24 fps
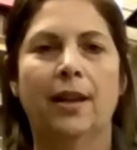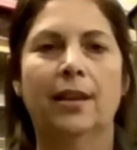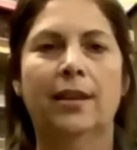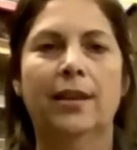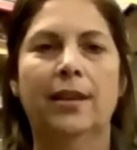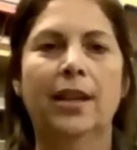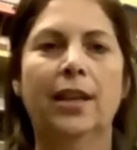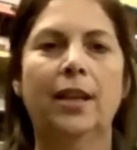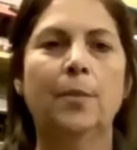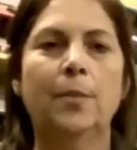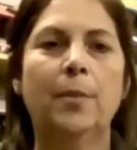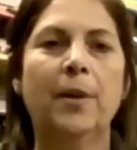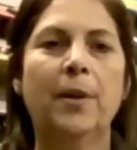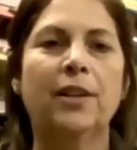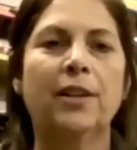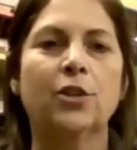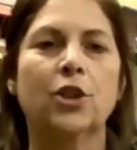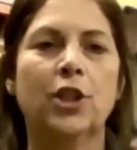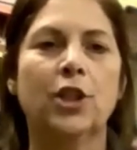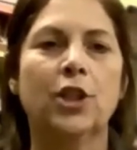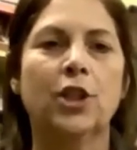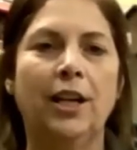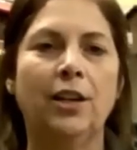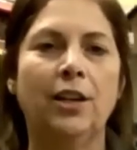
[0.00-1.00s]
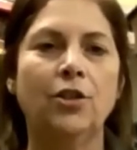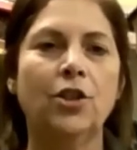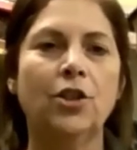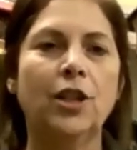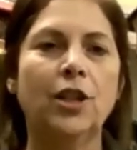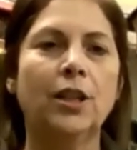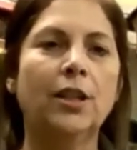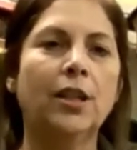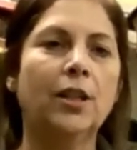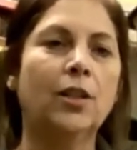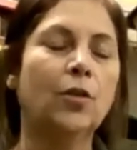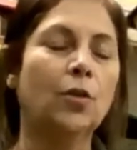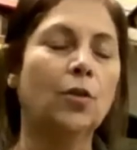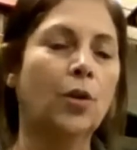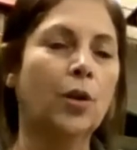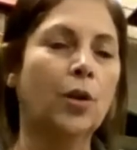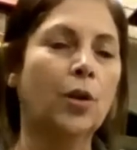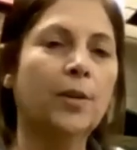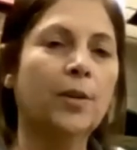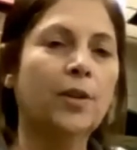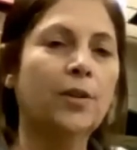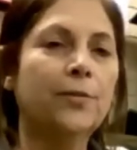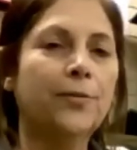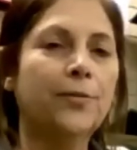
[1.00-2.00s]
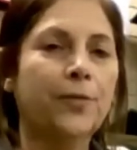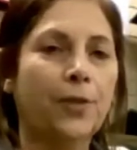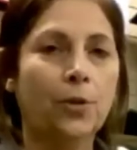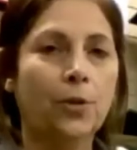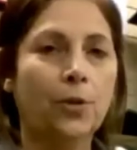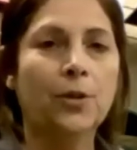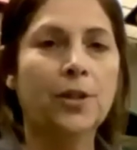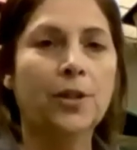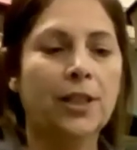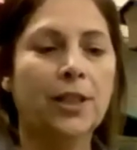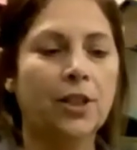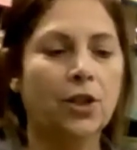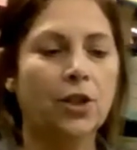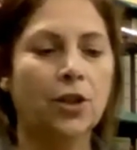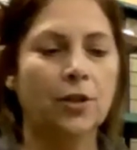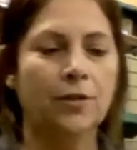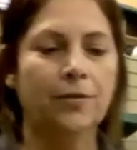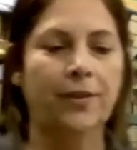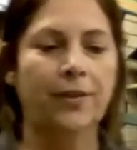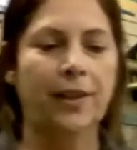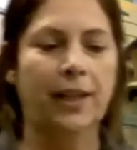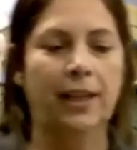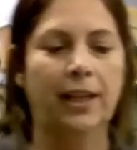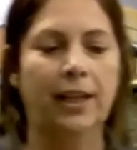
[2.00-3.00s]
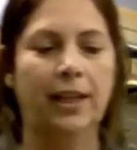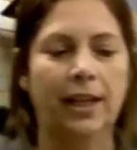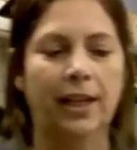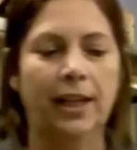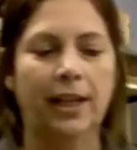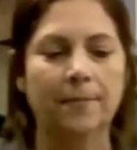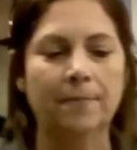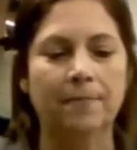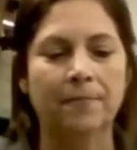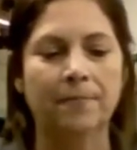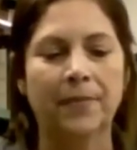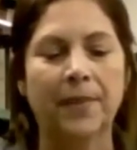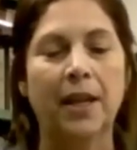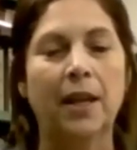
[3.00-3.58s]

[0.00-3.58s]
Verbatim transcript: think about changing the normal foods that you're feeding.